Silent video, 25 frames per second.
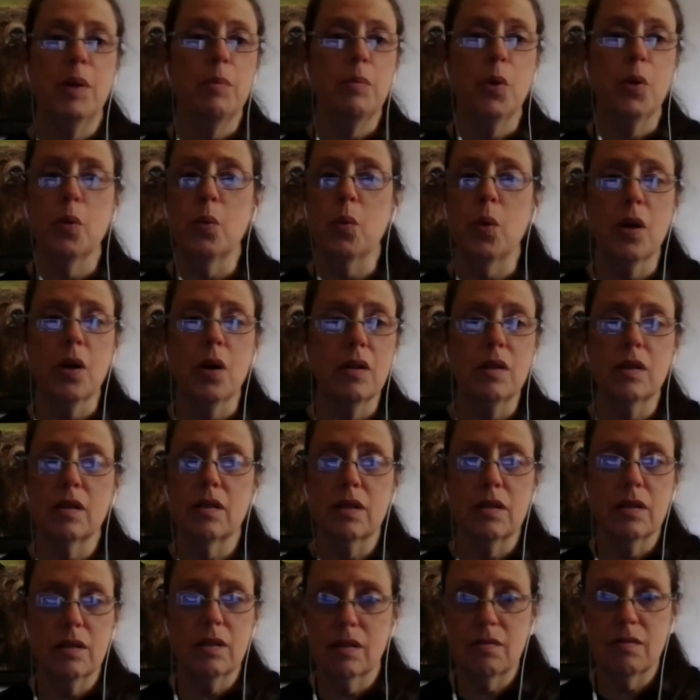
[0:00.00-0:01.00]
people were
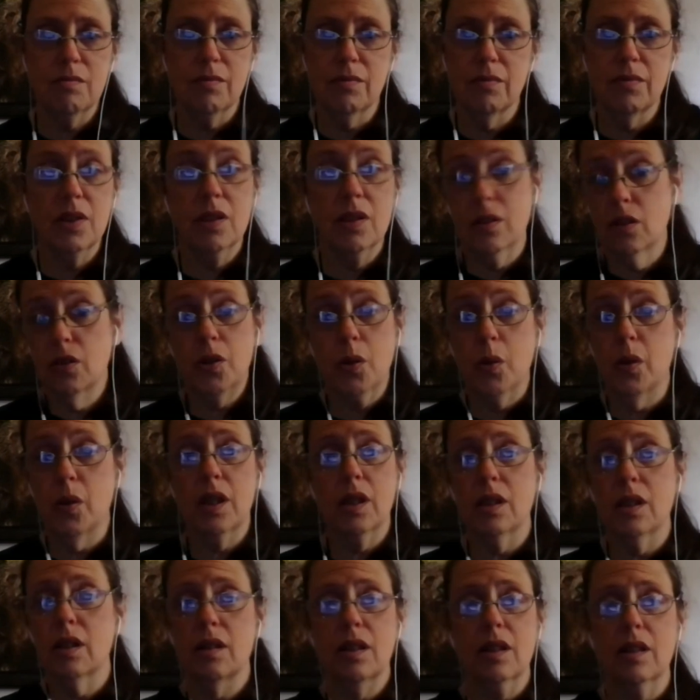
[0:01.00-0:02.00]

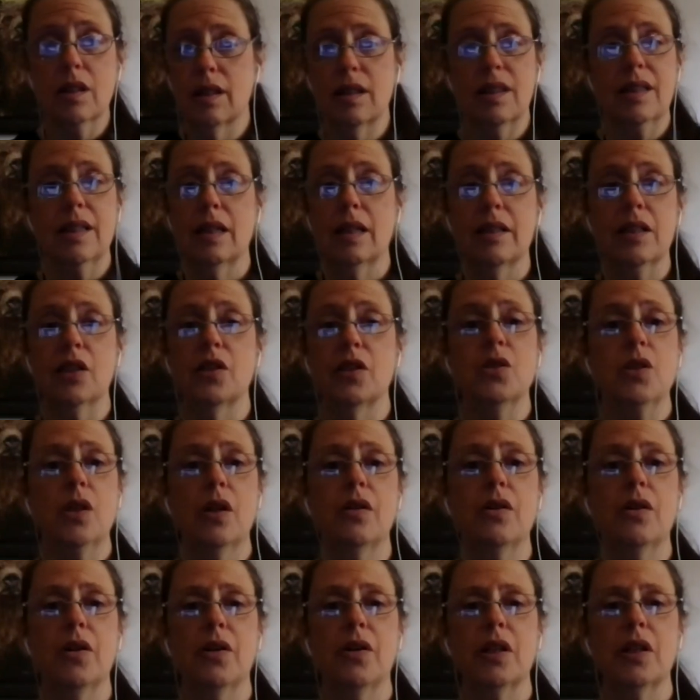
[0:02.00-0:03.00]
shooting, killing each
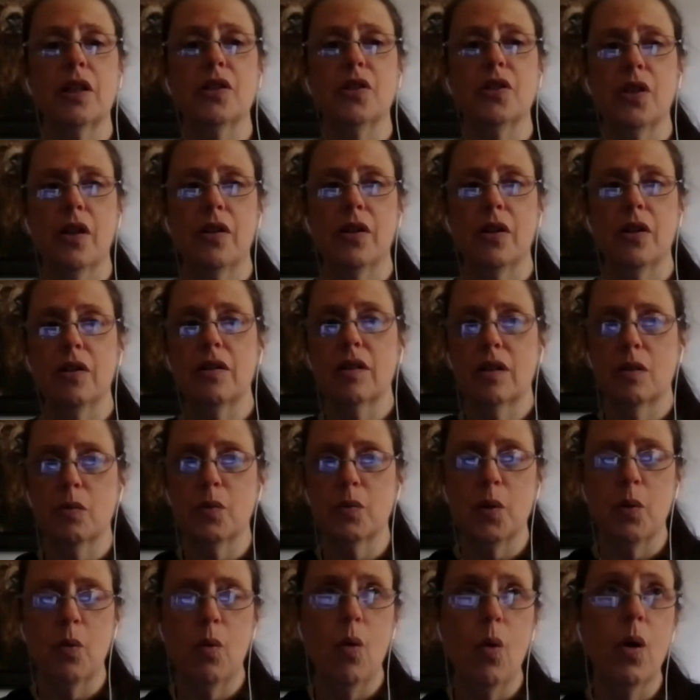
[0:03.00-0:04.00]
other, hurting each other. It
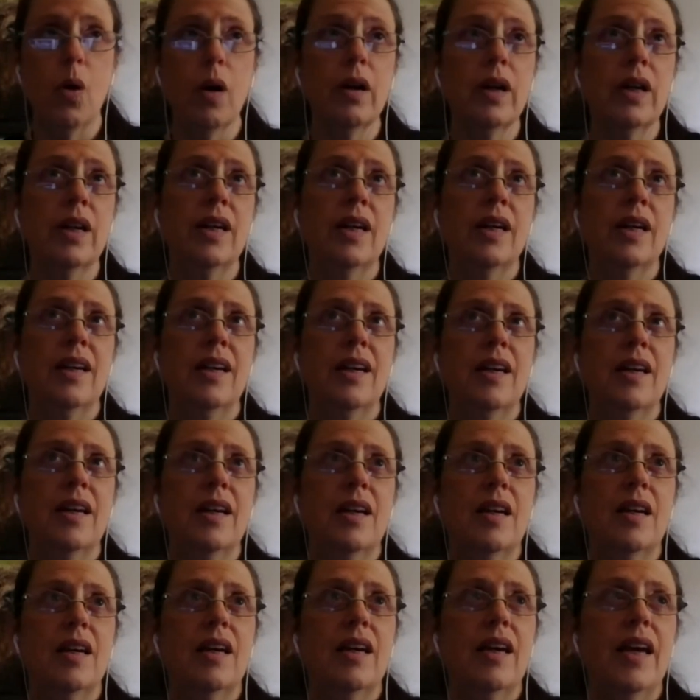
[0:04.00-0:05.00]
was a war.
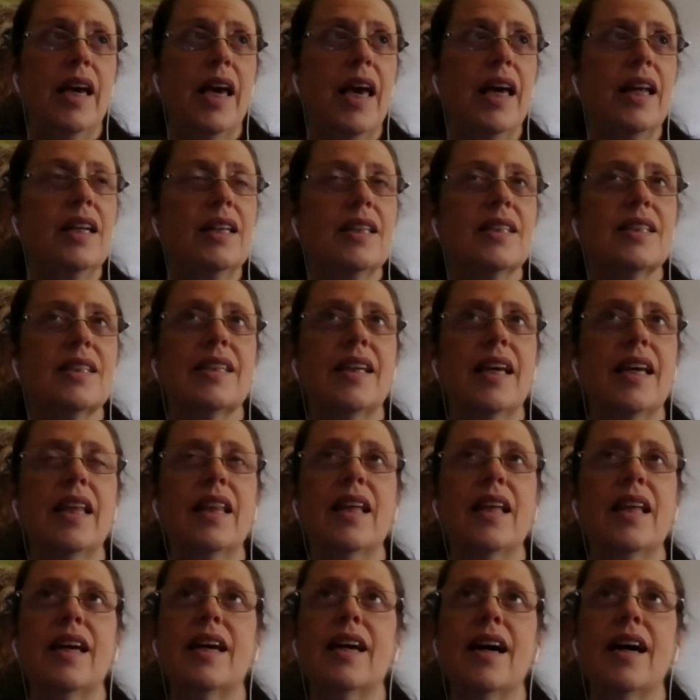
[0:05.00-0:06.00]
And it's
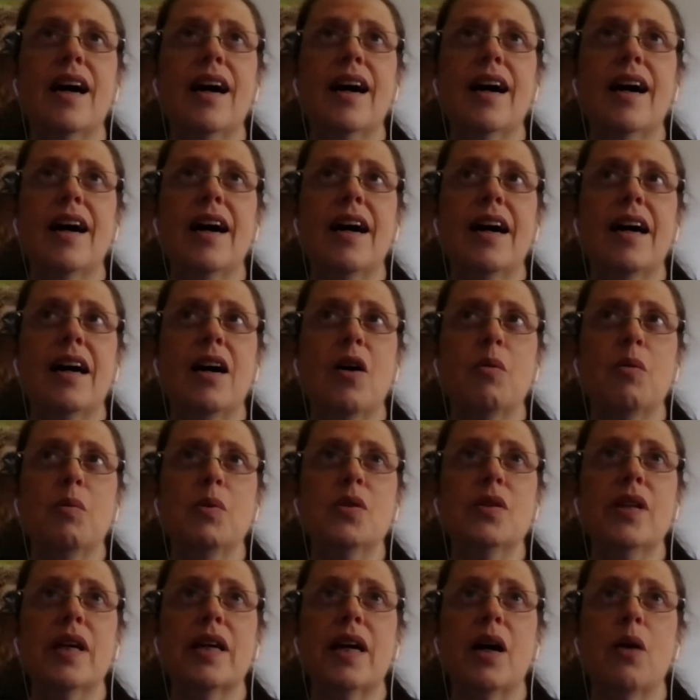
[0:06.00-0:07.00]

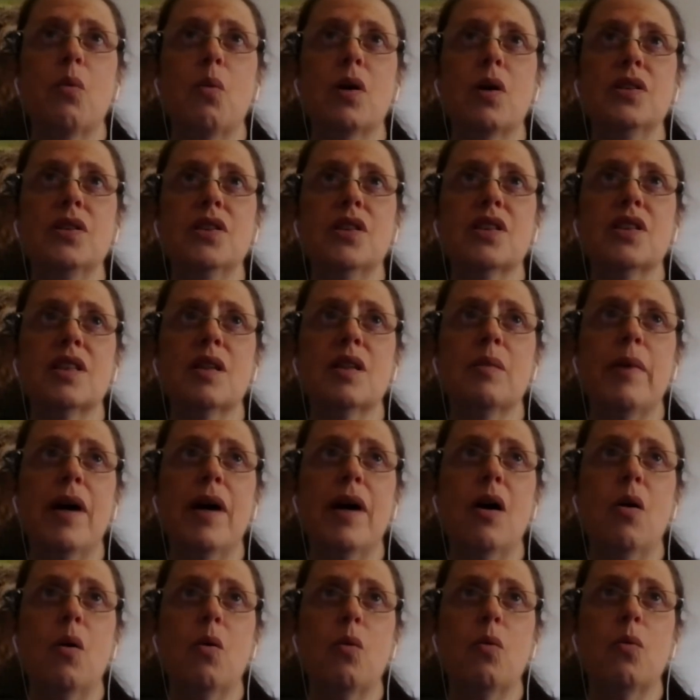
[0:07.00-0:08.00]
almost like I want to
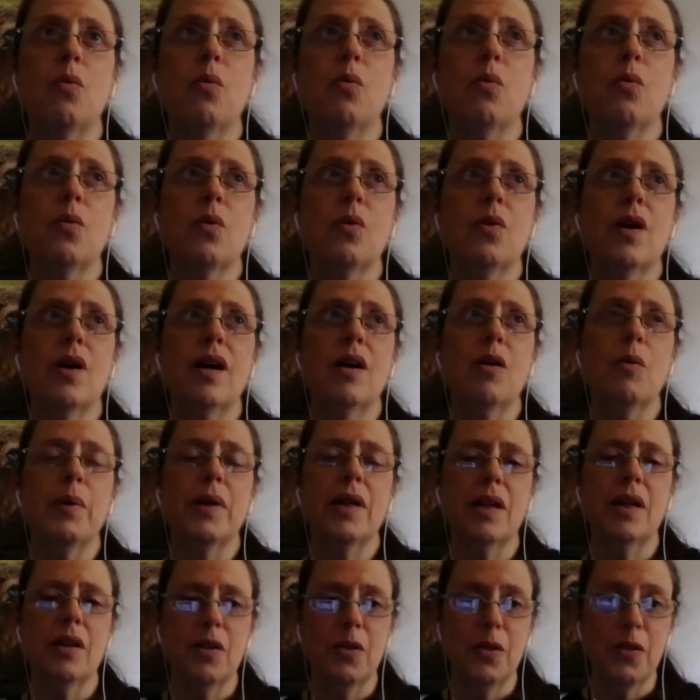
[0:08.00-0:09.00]
somehow
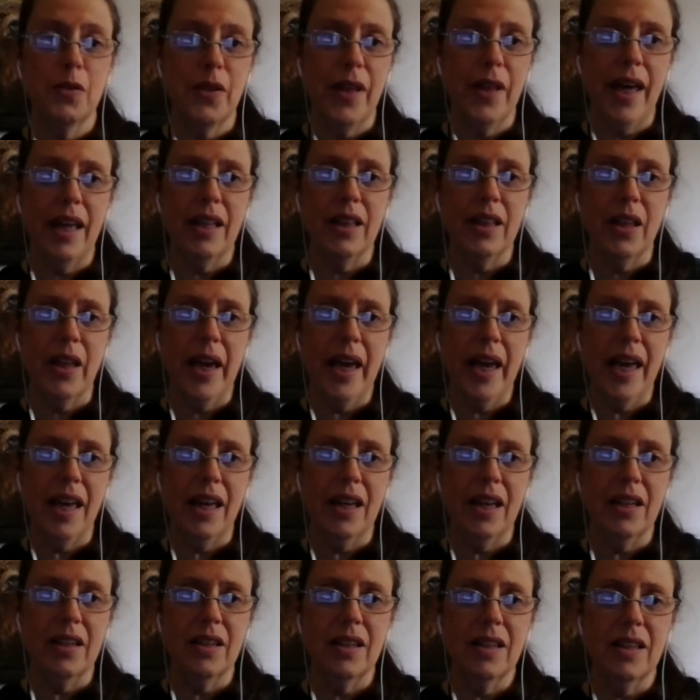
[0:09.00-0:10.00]
help heal that
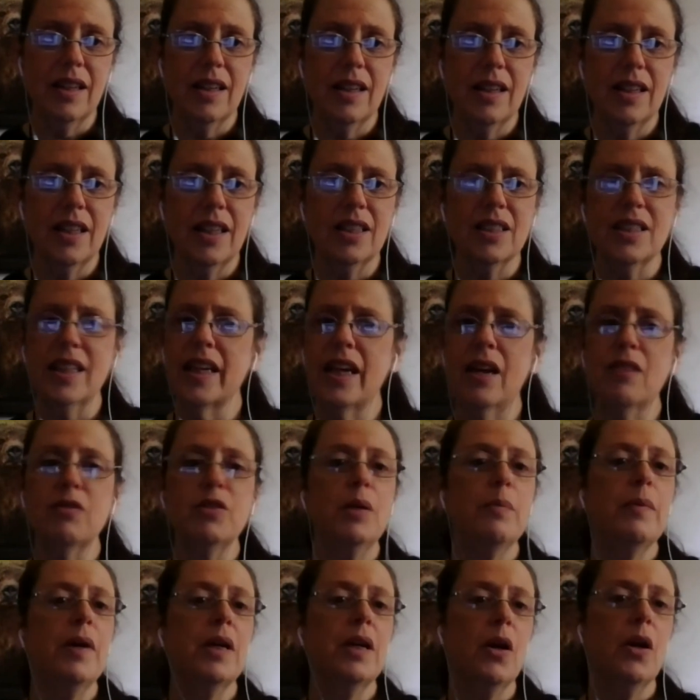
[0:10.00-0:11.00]
land. It's like every
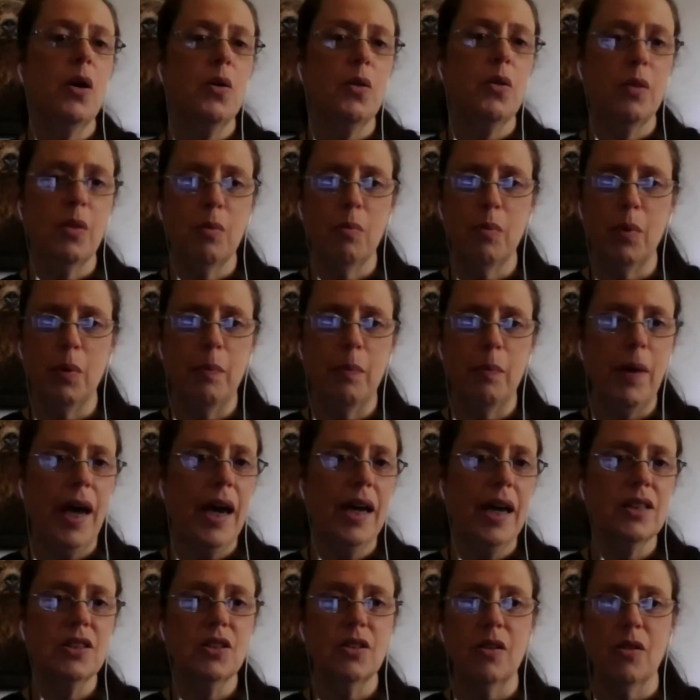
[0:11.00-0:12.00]
time I go
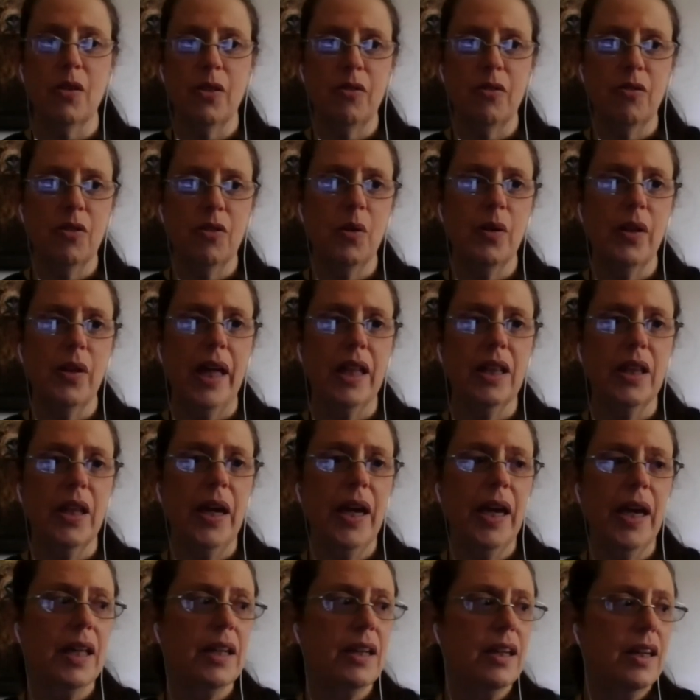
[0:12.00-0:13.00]
past or through that
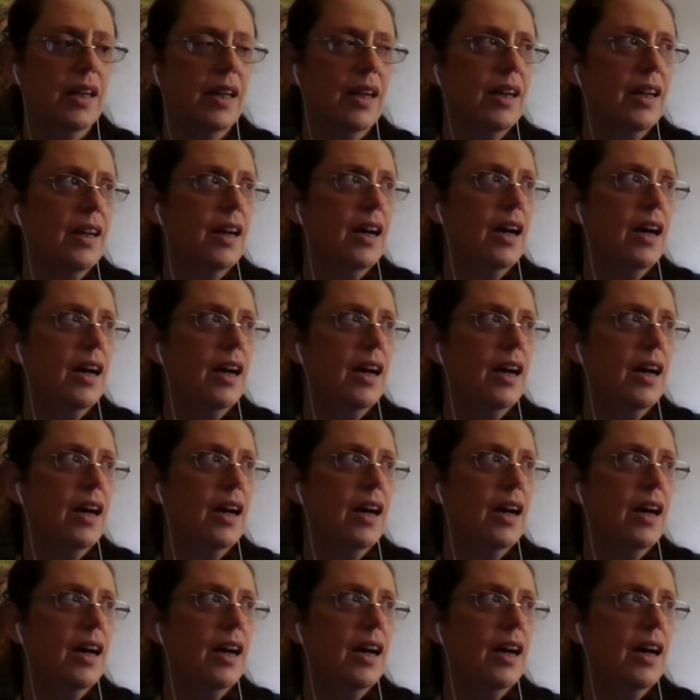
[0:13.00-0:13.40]
land,